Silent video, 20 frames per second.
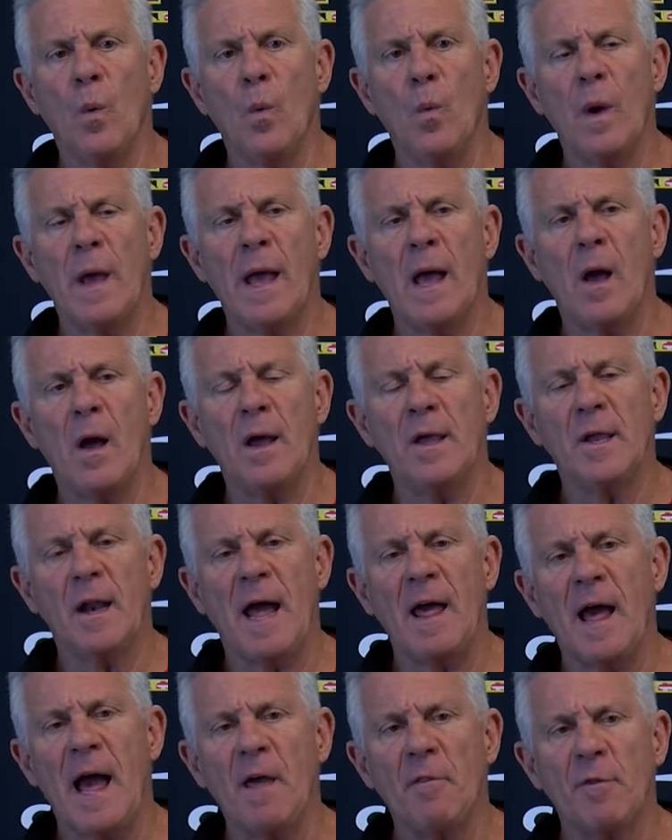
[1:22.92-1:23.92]
Well, you
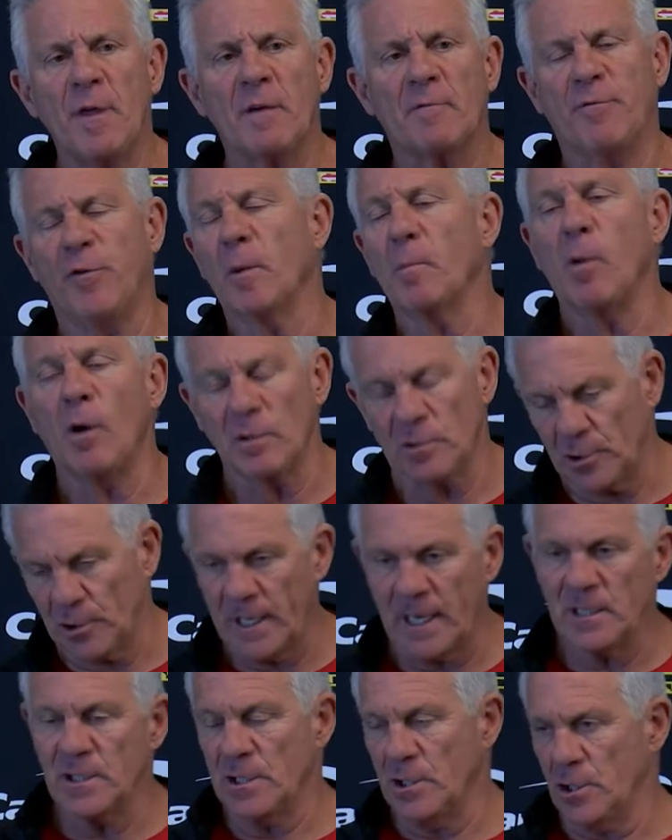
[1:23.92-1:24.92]
know, I think football's
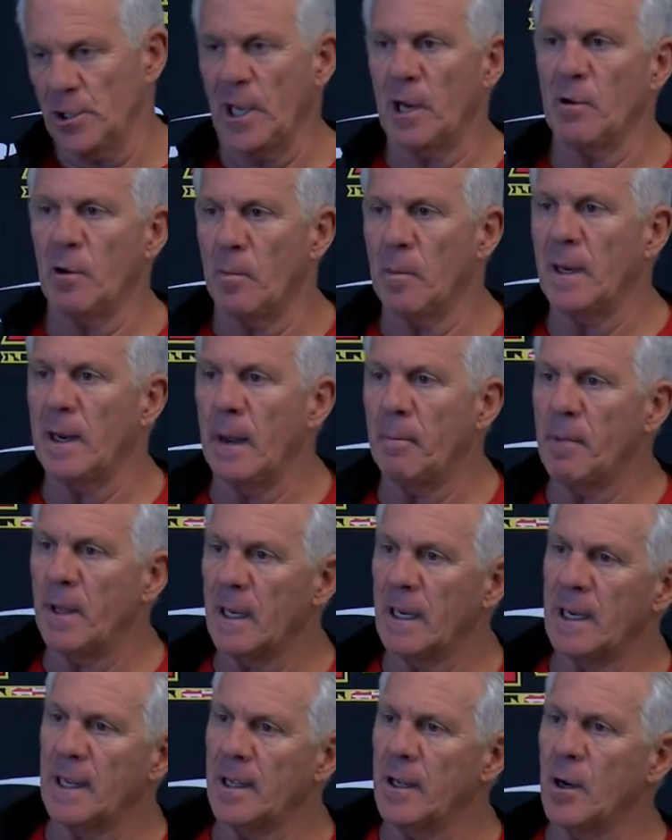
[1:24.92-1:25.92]
changed in general, but
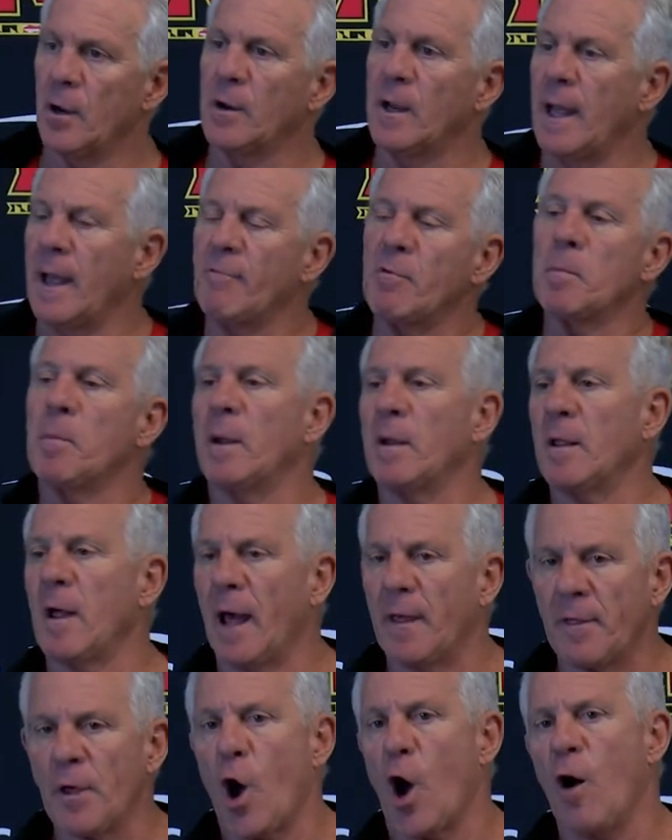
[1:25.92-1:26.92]
you know, everybody, you know,
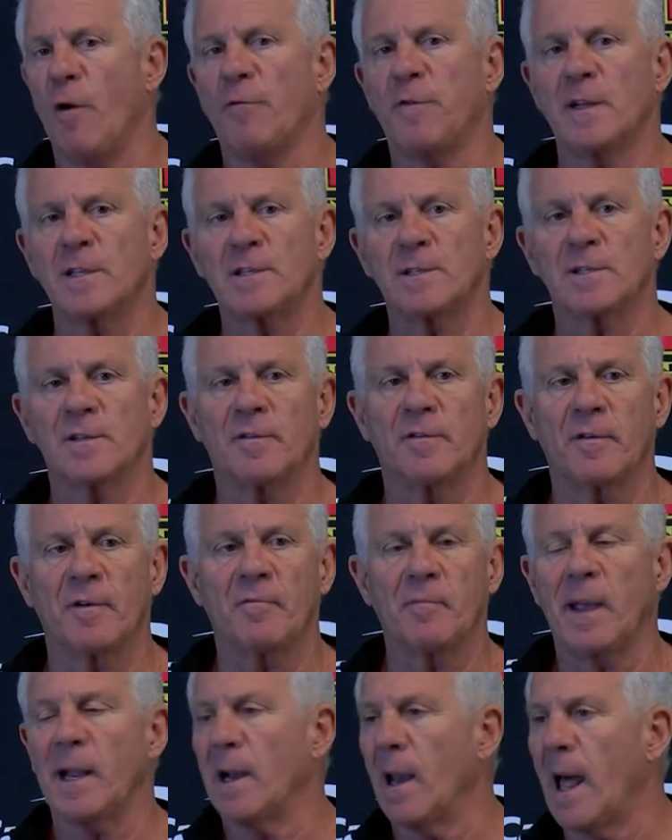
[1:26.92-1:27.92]
I think offenses have
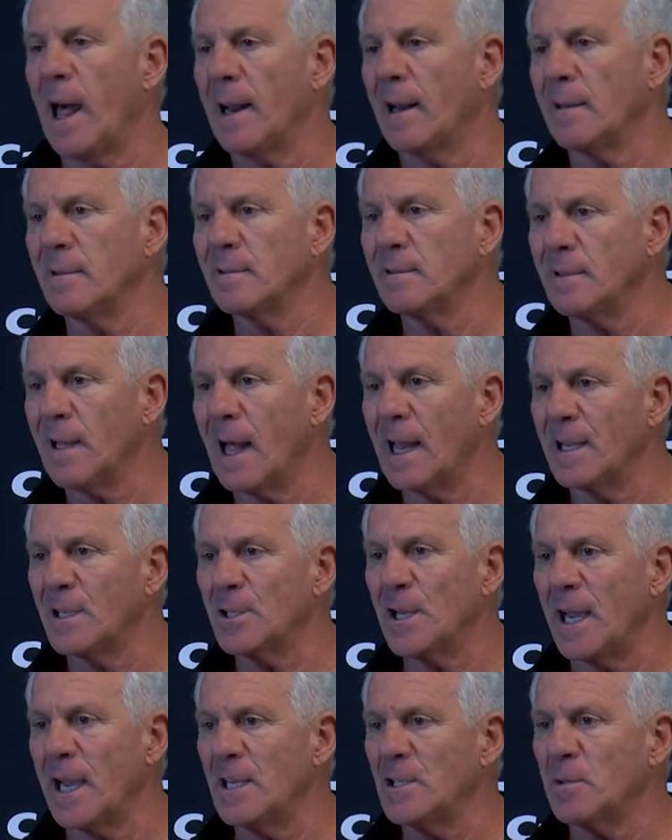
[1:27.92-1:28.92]
made a lot of
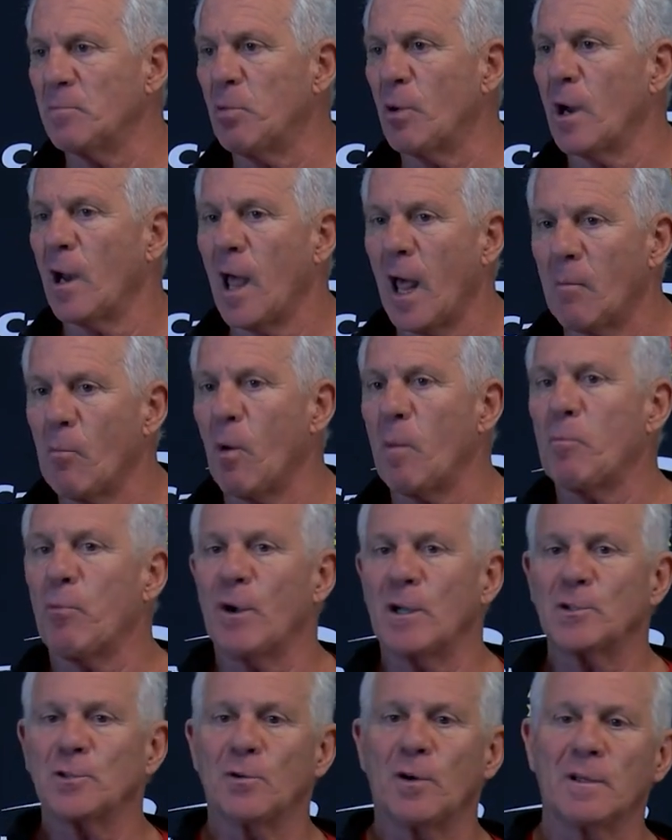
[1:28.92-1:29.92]
change and put a lot more
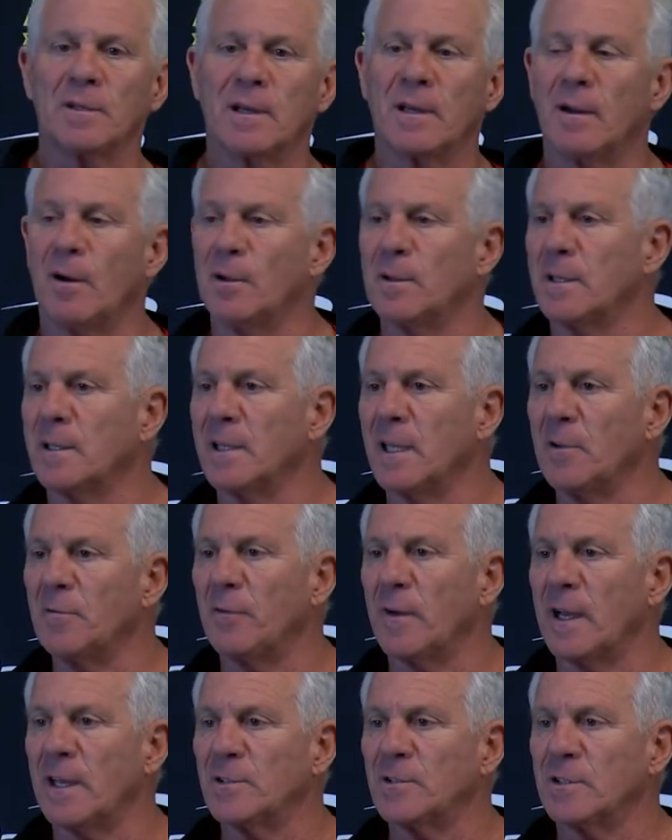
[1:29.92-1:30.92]
pressure on the
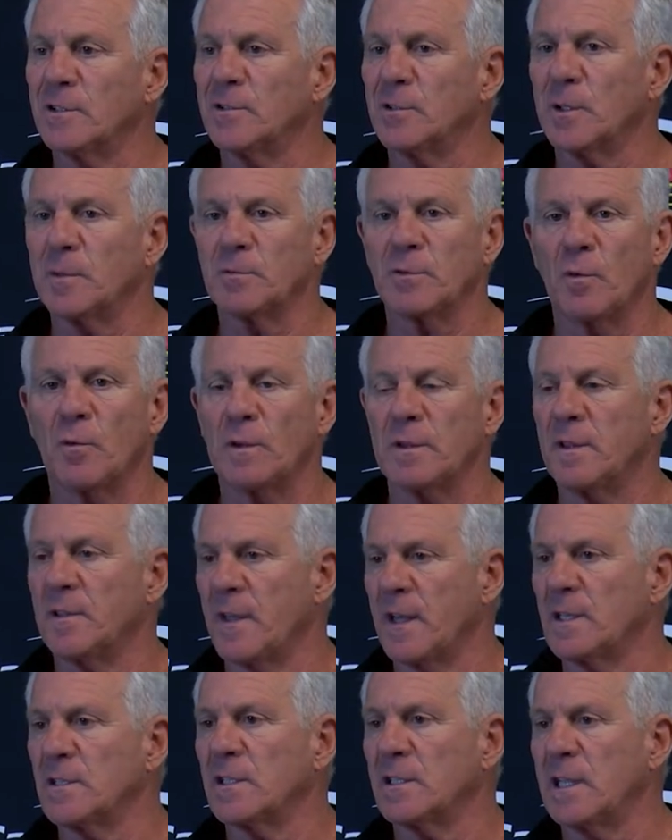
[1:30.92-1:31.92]
defense in terms of what
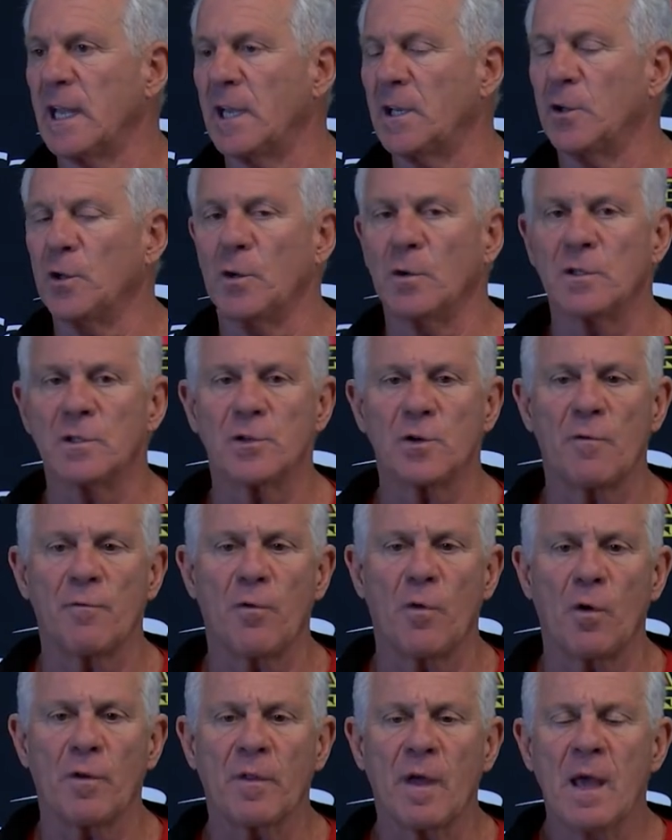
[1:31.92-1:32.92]
things that they do and so
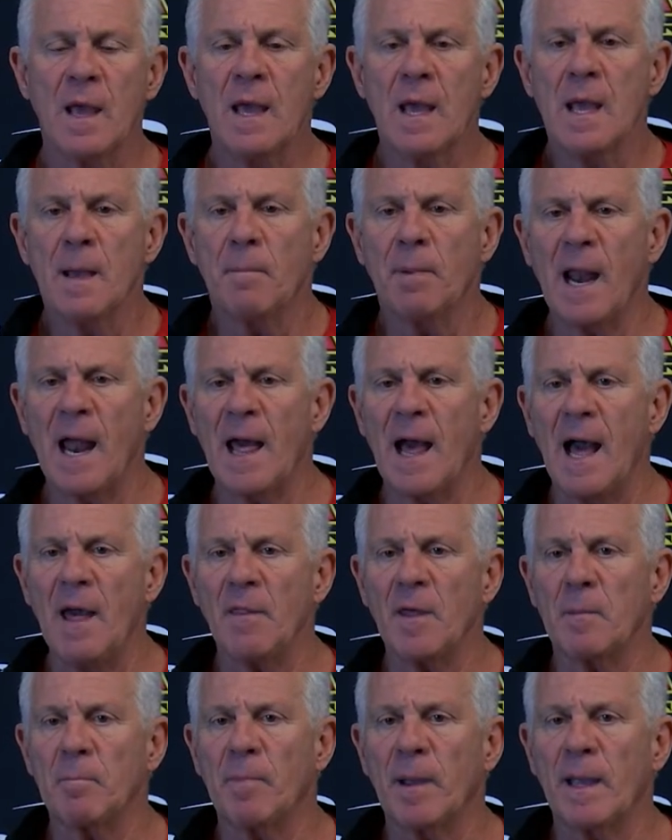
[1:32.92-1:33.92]
forth. But I
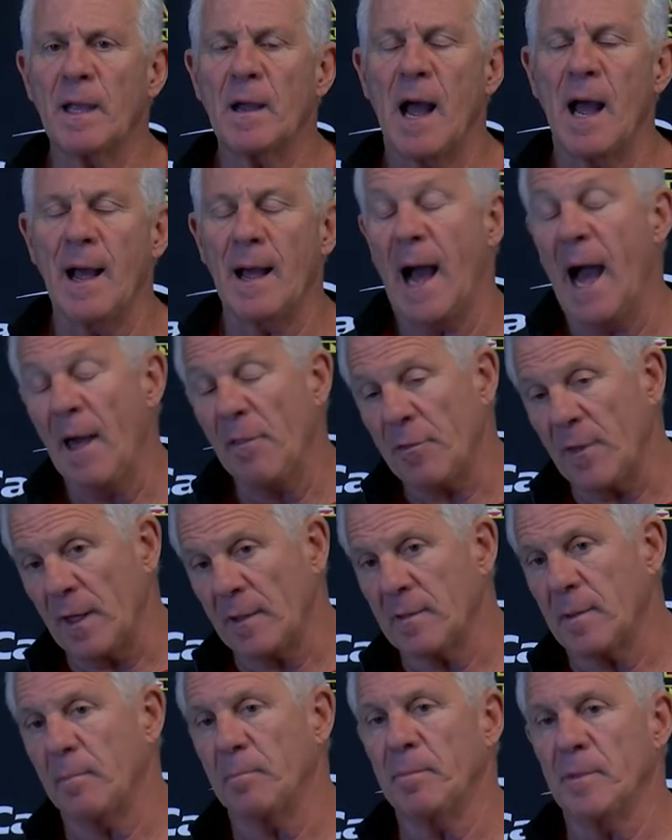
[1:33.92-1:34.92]
think
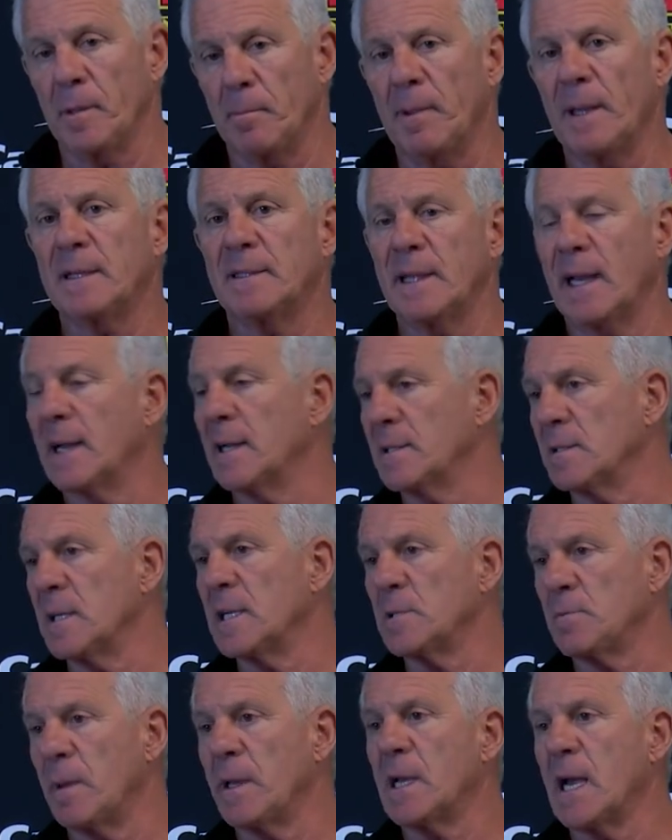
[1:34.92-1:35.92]
the Big Ten
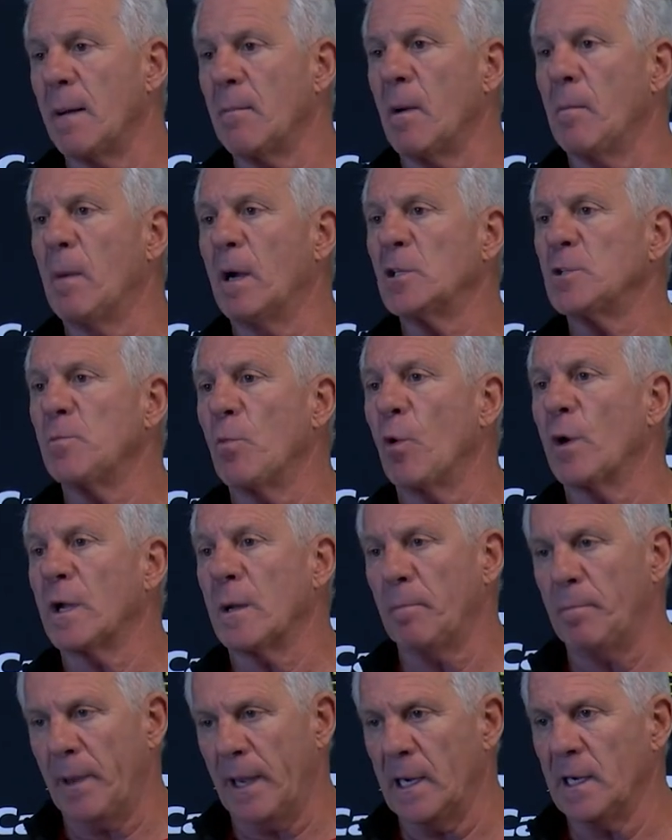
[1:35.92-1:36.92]
has become a much more
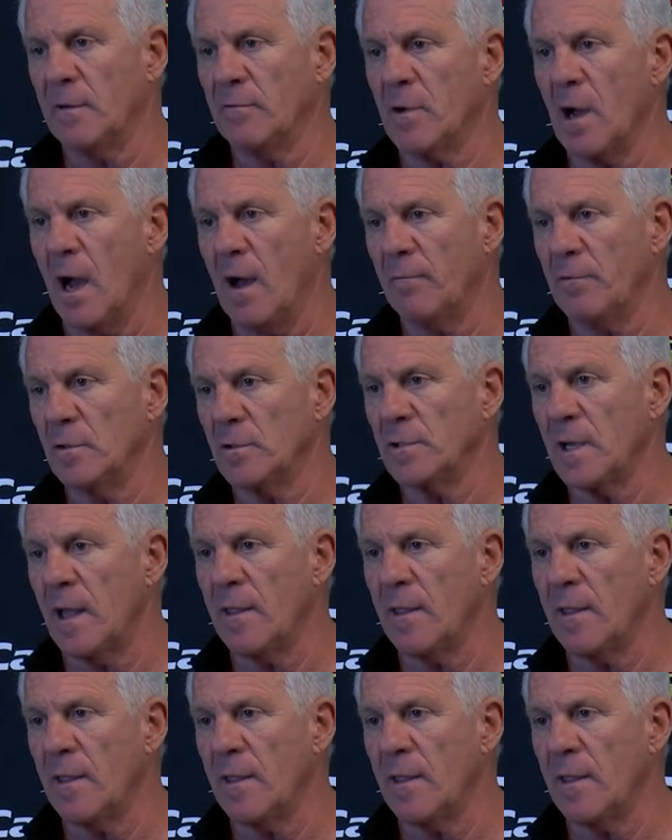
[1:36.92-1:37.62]
competitive conference.